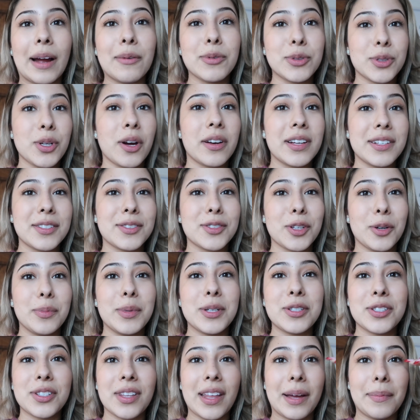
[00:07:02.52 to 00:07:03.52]
I was yawning so
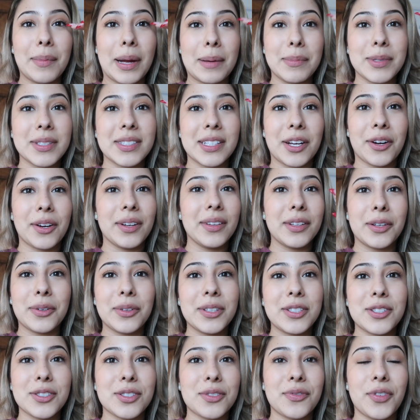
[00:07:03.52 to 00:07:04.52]
much that my mascara
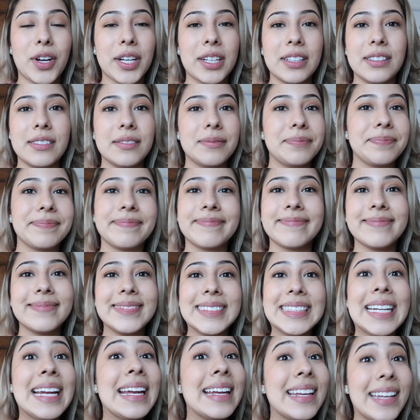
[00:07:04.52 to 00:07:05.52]
literally just fucking
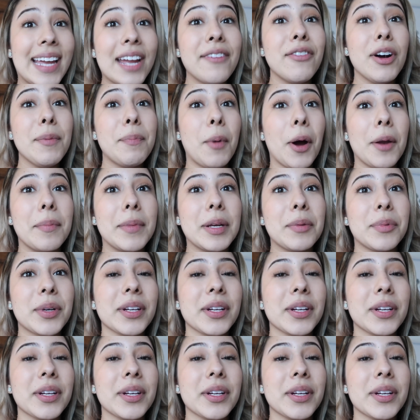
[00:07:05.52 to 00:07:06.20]
gave up on me,